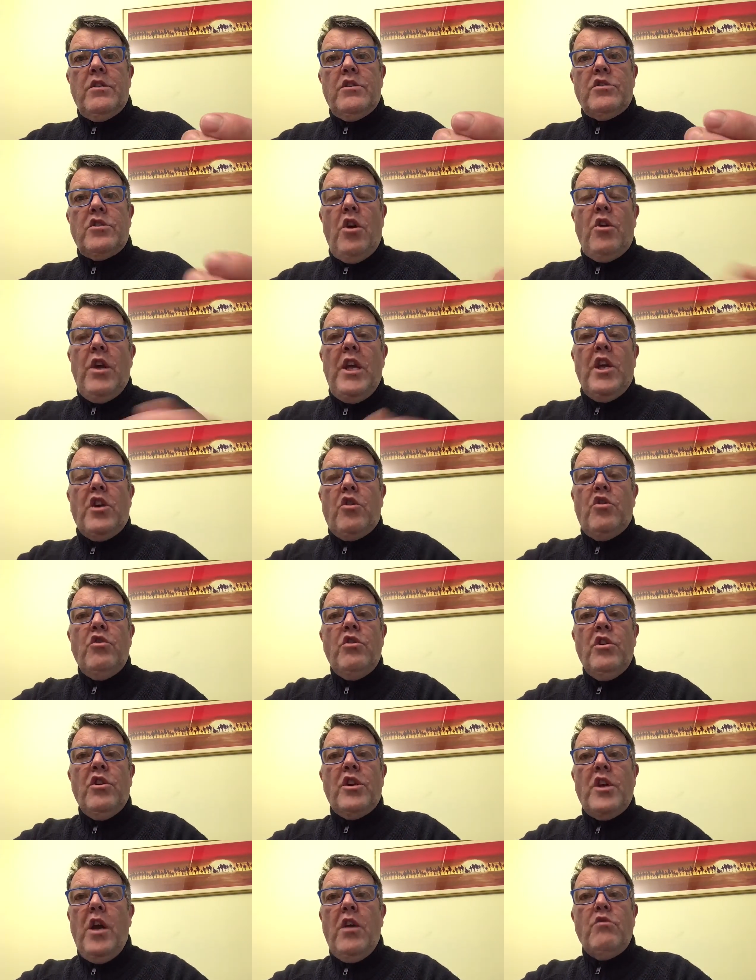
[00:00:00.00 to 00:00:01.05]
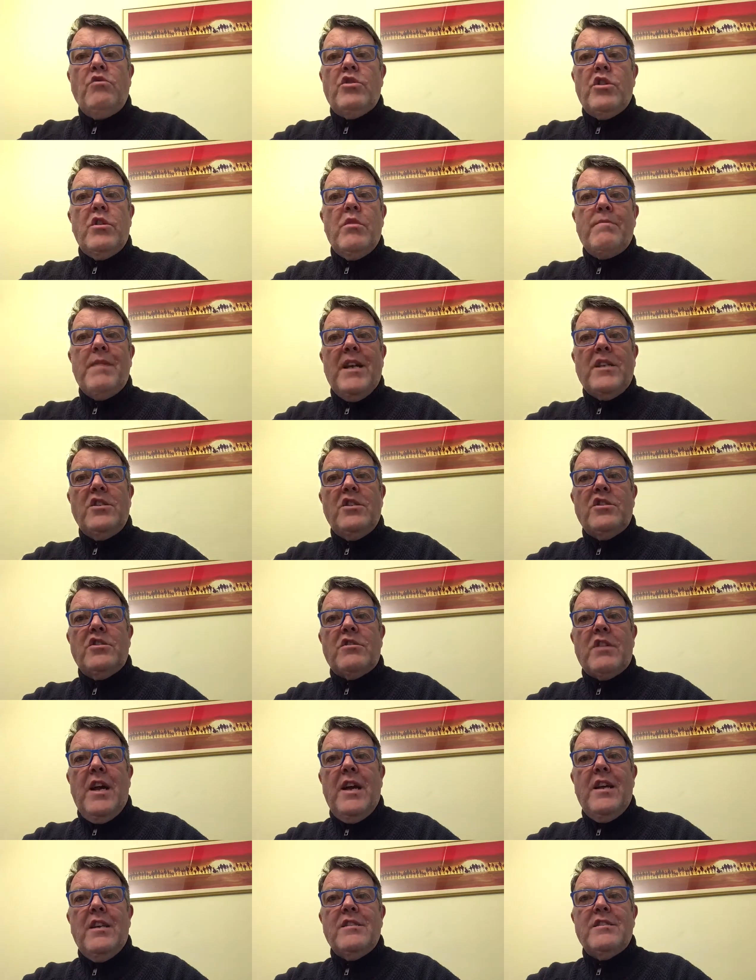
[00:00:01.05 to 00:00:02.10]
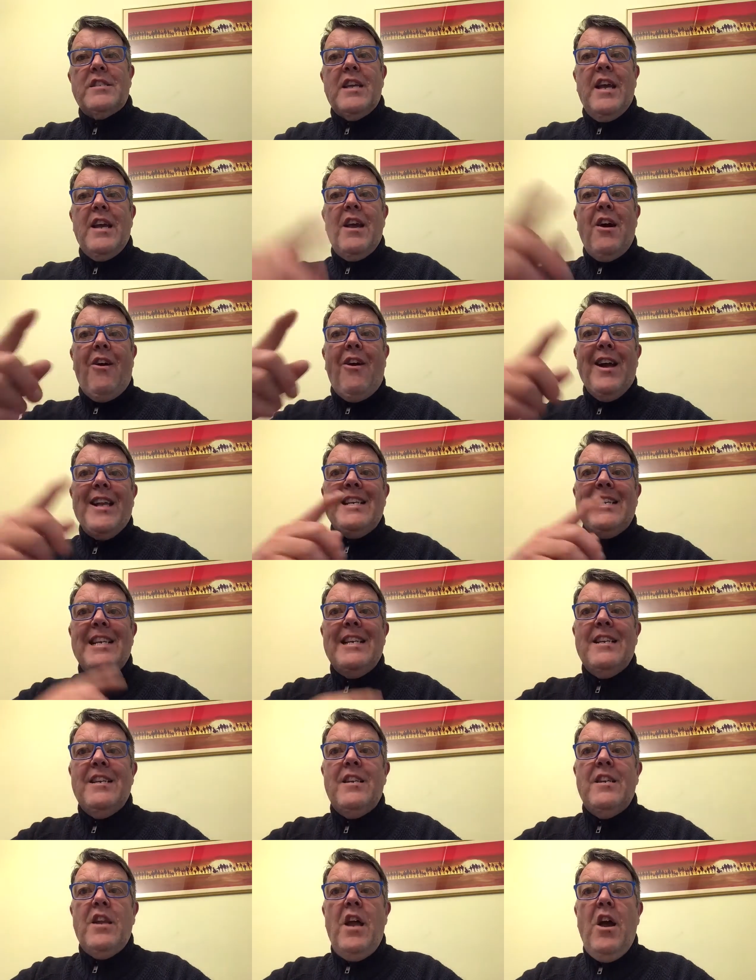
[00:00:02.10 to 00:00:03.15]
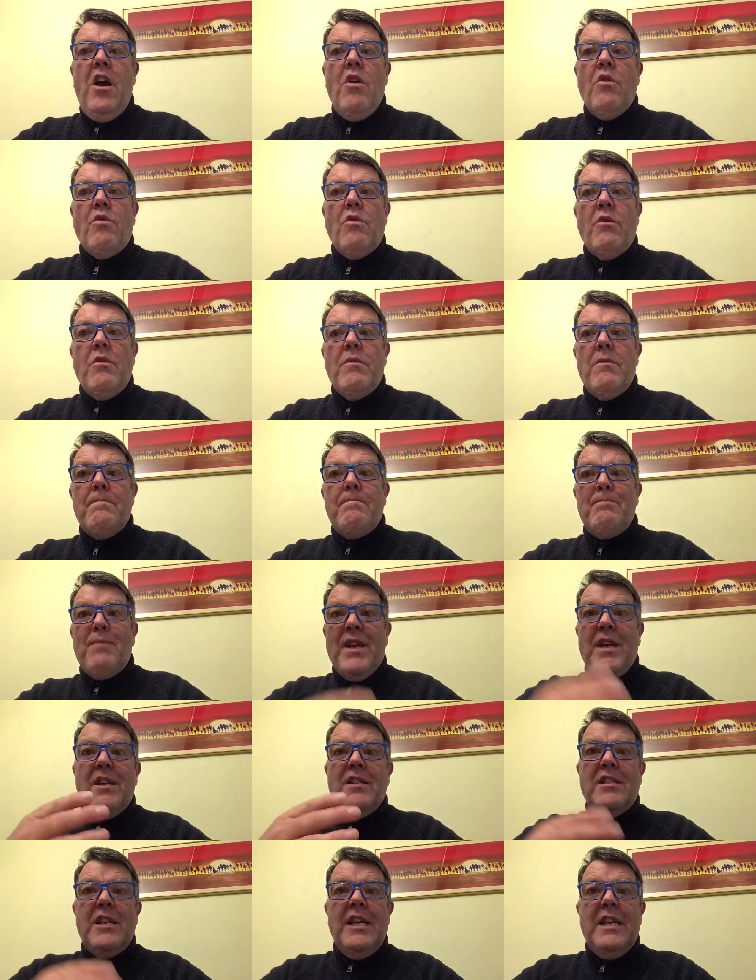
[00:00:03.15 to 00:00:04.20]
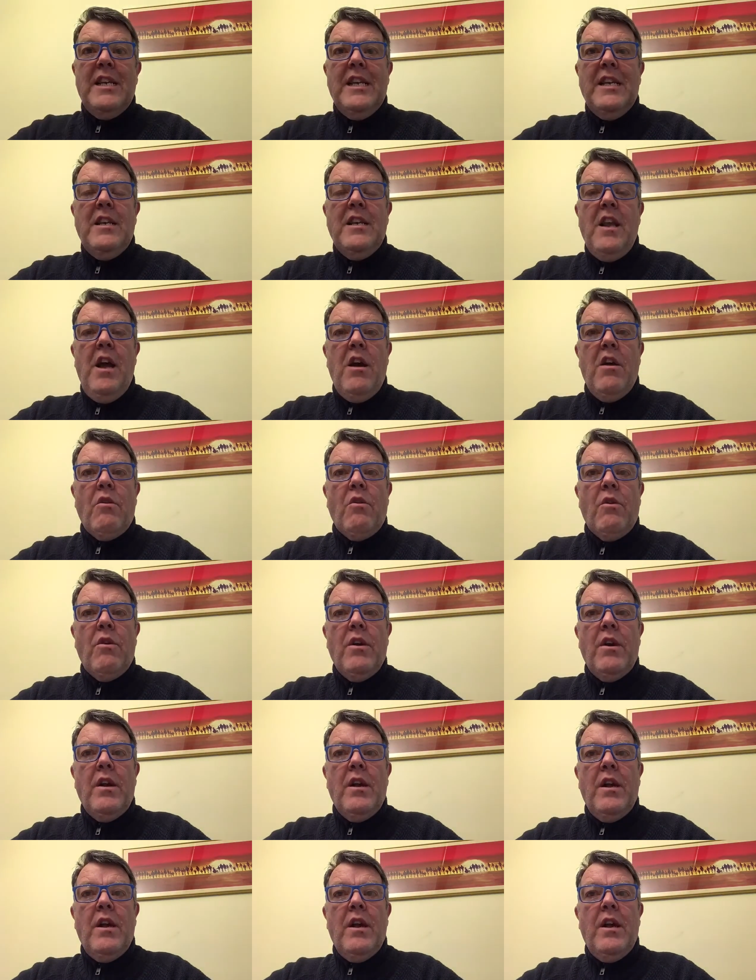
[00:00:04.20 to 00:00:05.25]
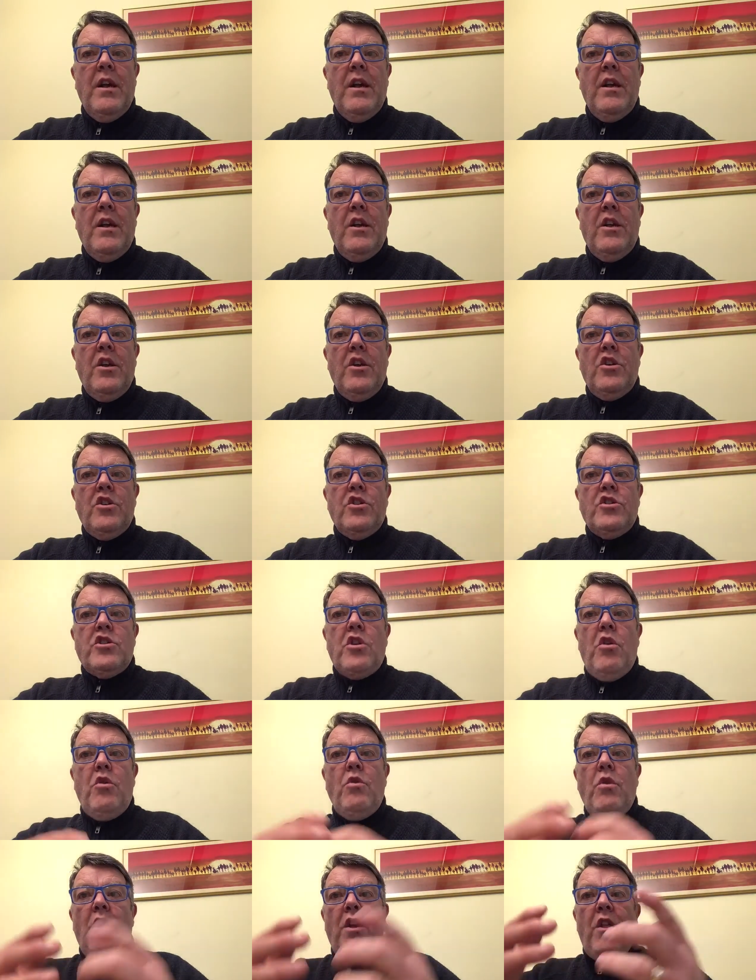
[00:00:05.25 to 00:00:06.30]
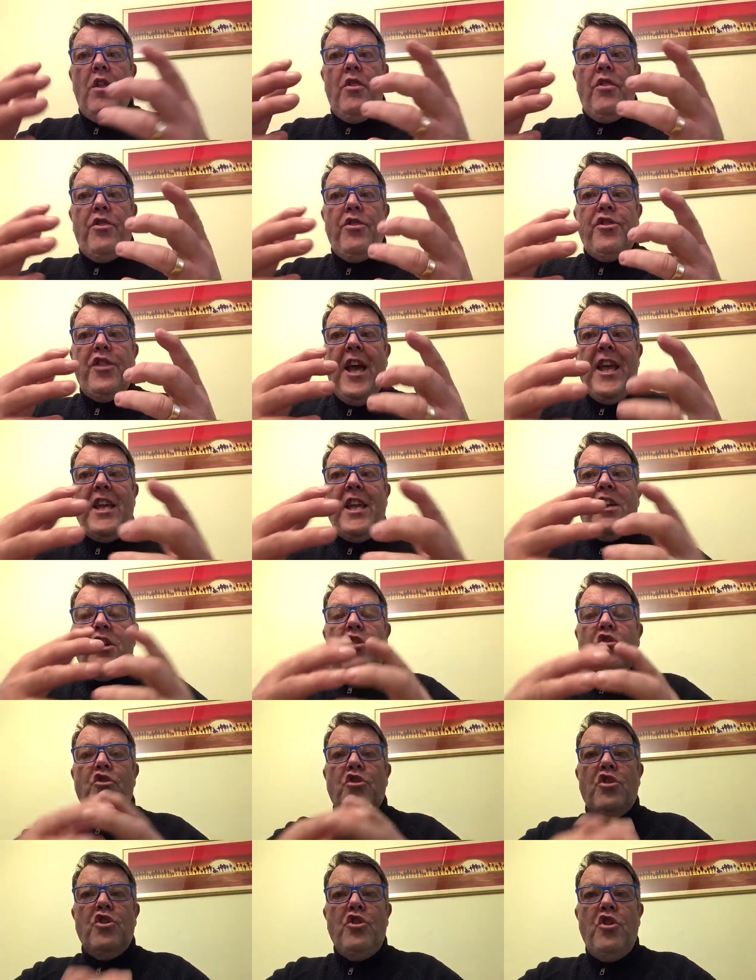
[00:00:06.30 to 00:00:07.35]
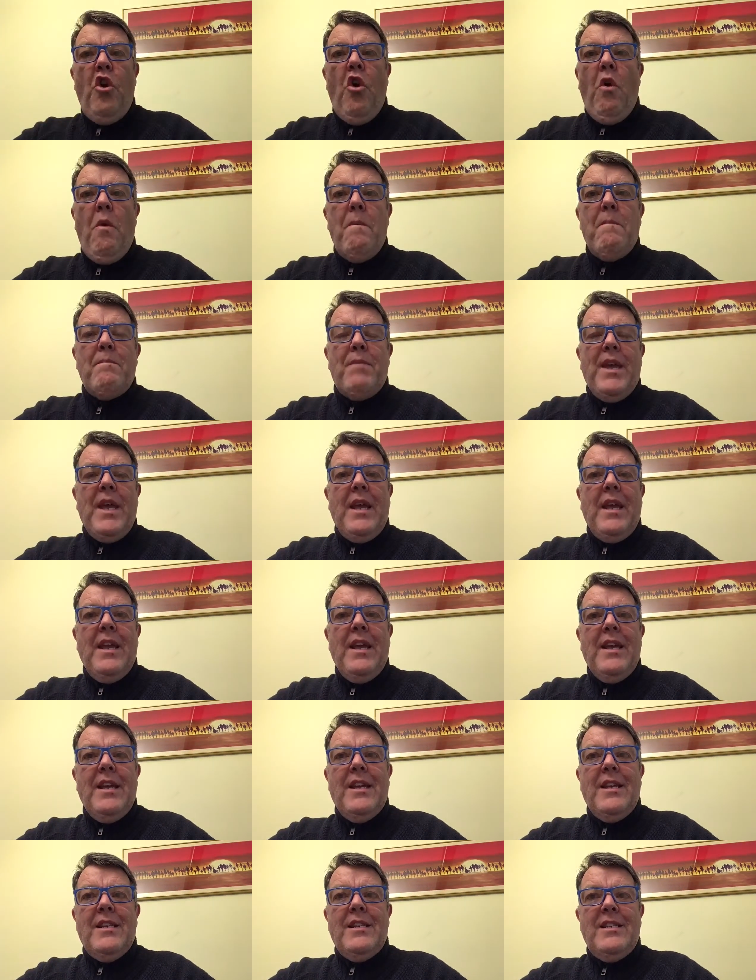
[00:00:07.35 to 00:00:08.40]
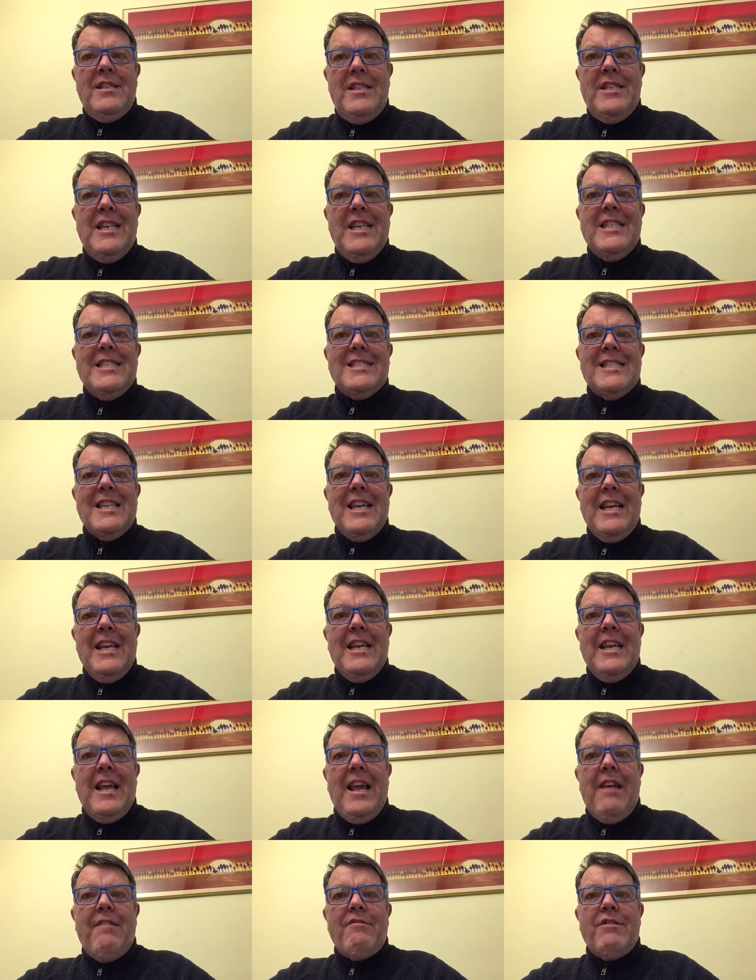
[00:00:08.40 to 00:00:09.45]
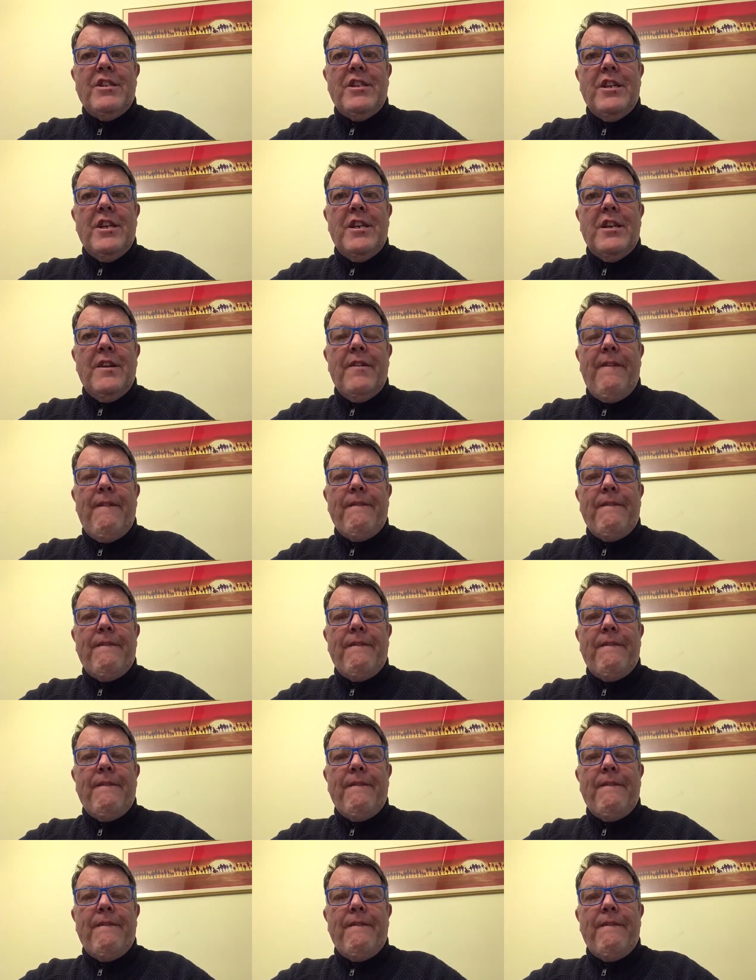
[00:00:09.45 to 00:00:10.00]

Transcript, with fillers: So he couldn't go to the magistrate and say, I didn't know, because he did know. So they could not be disinherited.